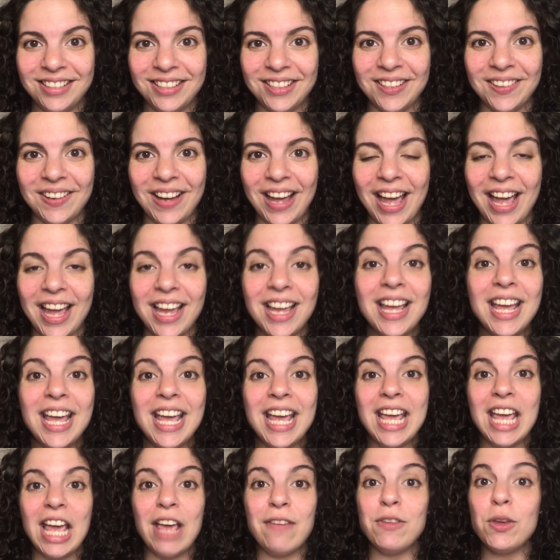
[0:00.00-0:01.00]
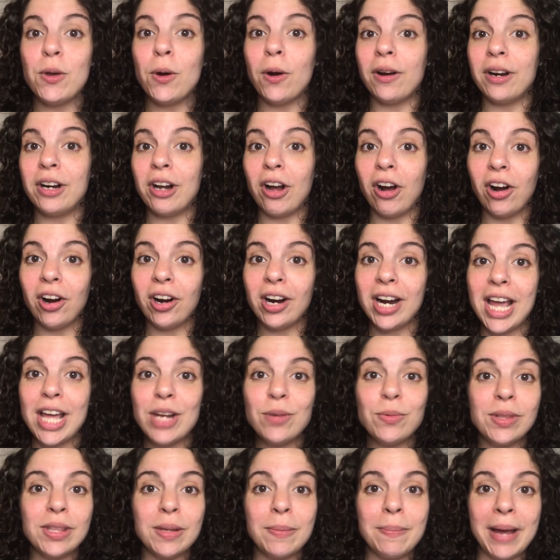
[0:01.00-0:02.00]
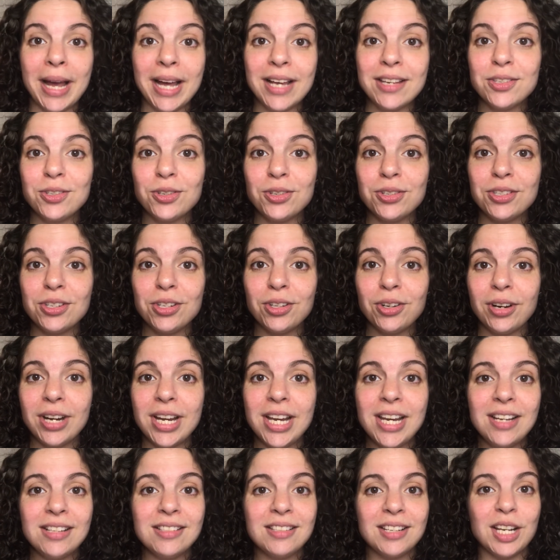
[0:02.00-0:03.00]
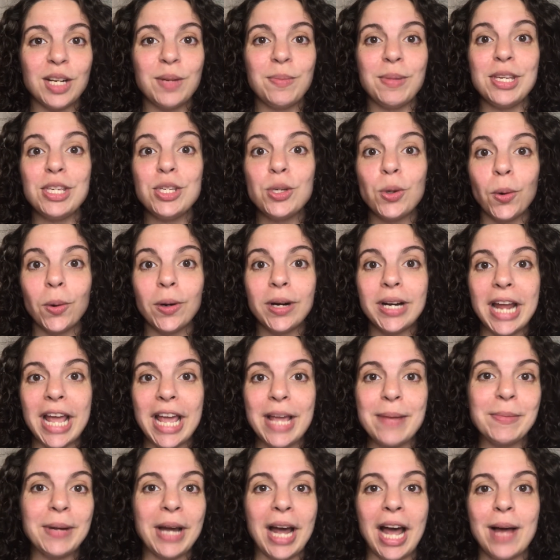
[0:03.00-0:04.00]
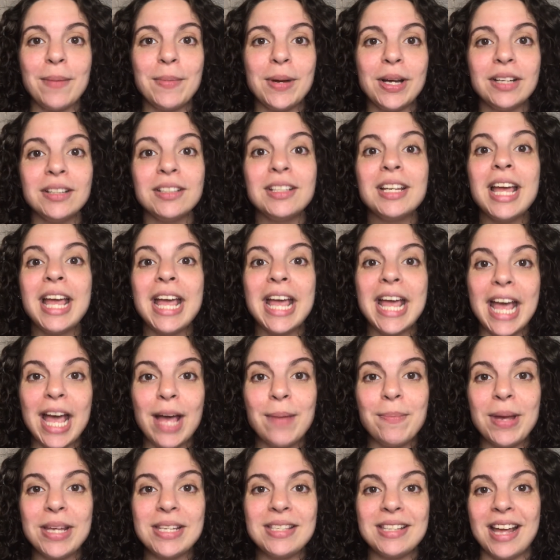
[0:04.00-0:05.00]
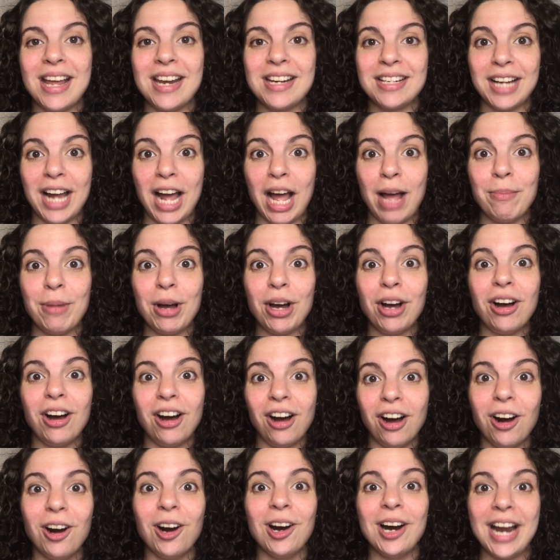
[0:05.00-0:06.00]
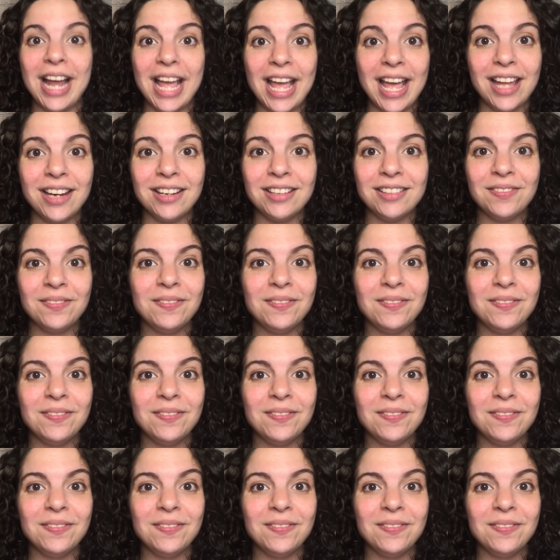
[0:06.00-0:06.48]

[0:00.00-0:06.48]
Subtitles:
Okay, if you are an RN with a master's degree, it's going to be your name, comma, MSN, comma, RN.